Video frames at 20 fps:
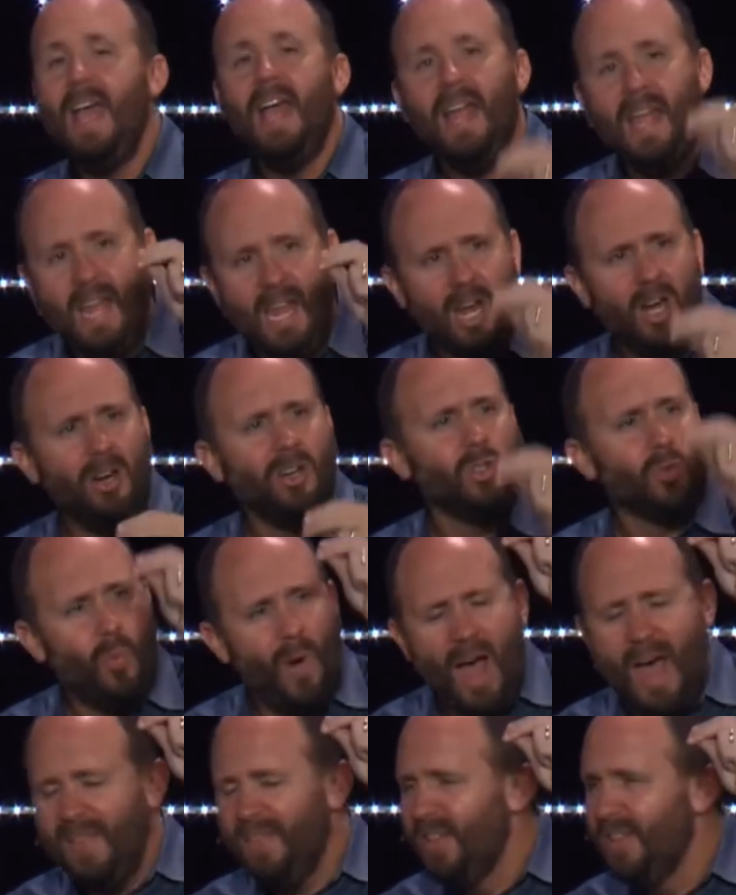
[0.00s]
Here's
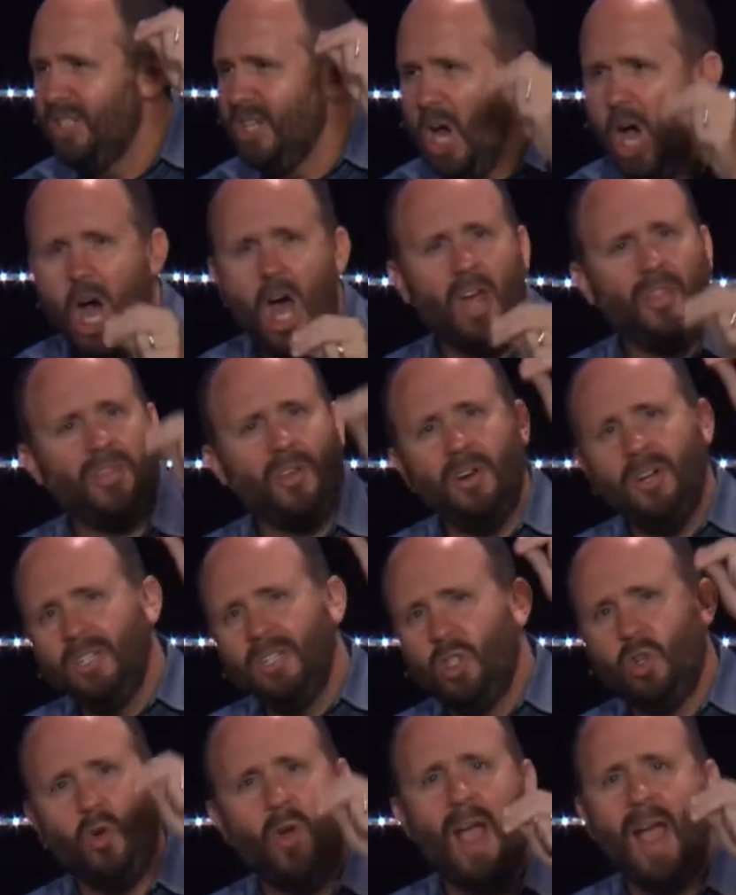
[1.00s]
why this author
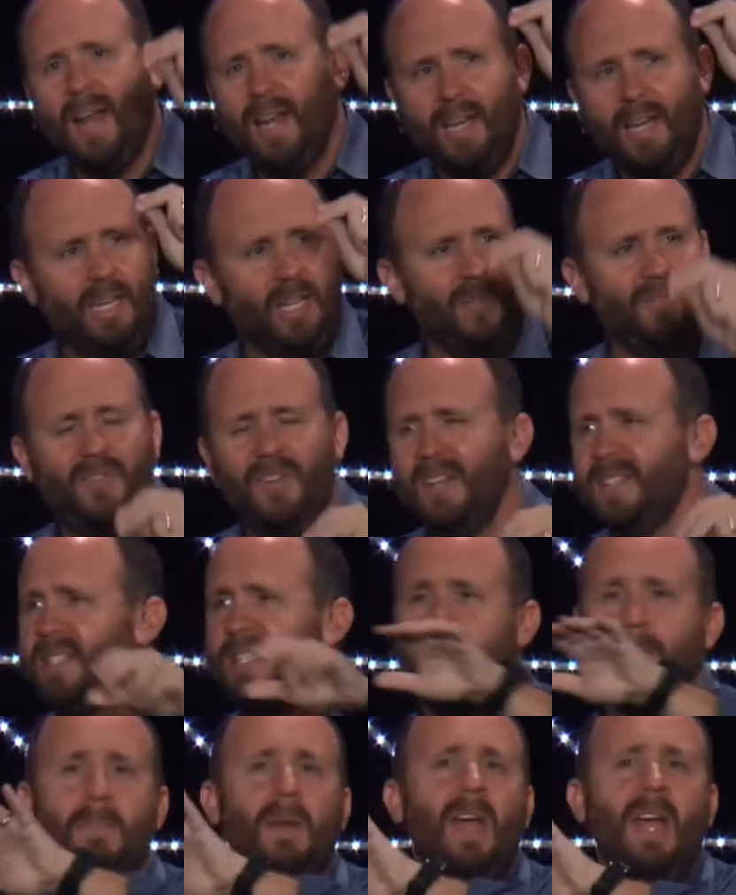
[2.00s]
is trying to convince
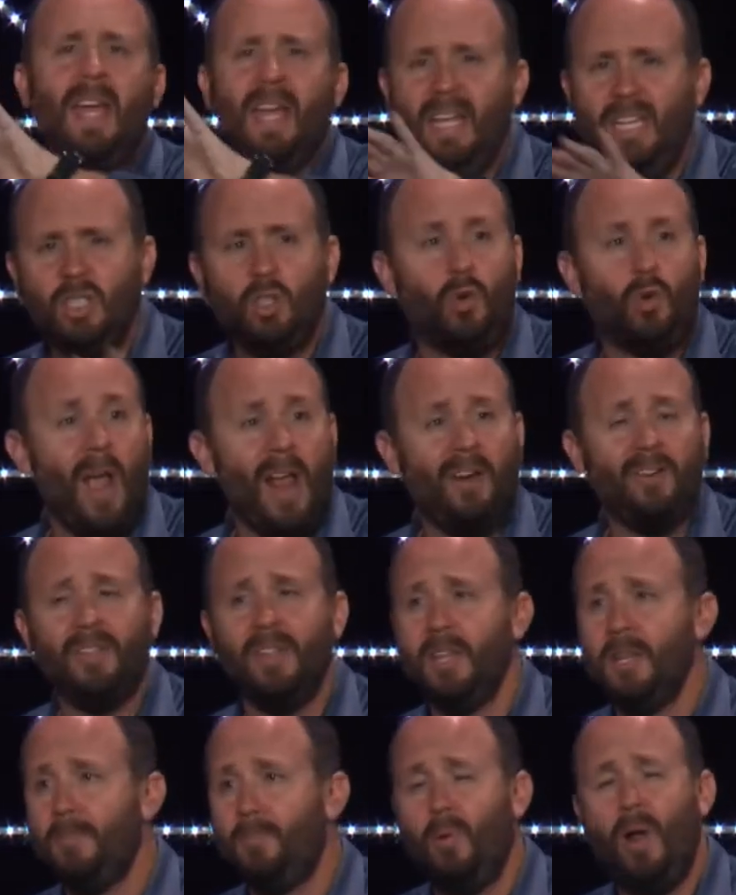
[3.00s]
them he's greater
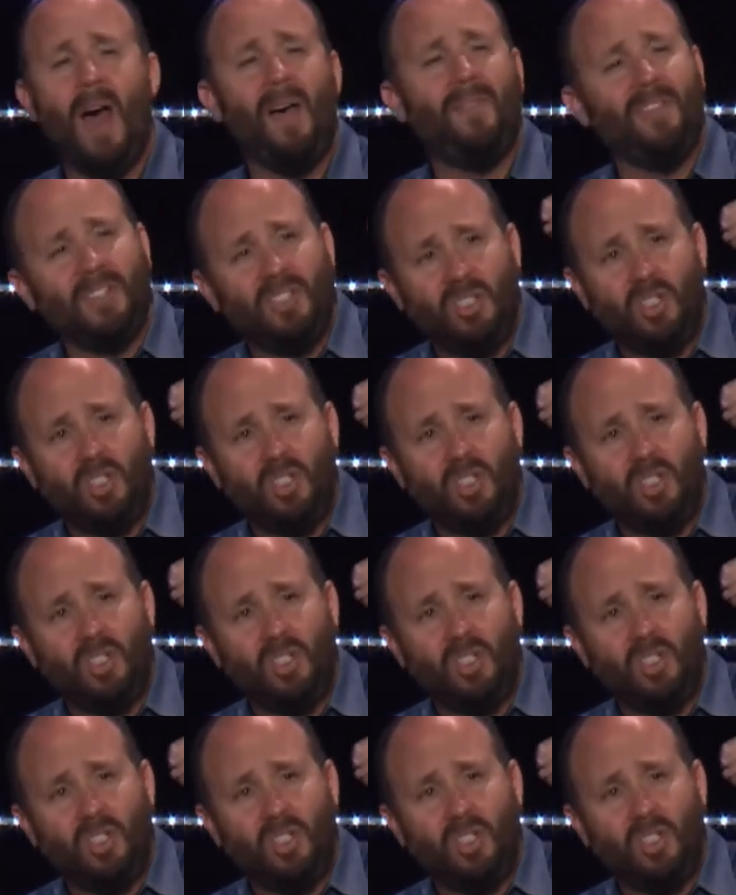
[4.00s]
than the prophets.